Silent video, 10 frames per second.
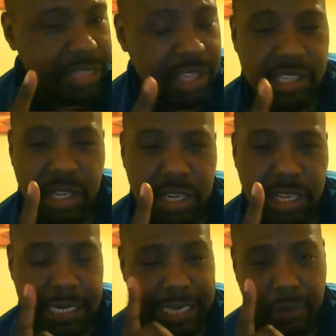And
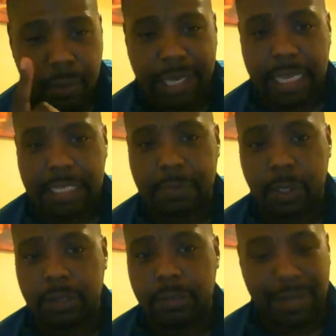I think he's only going to
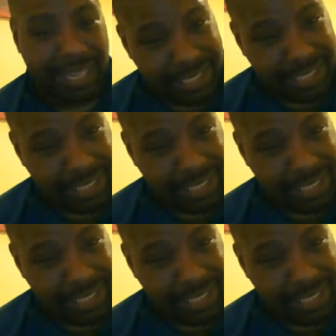take one against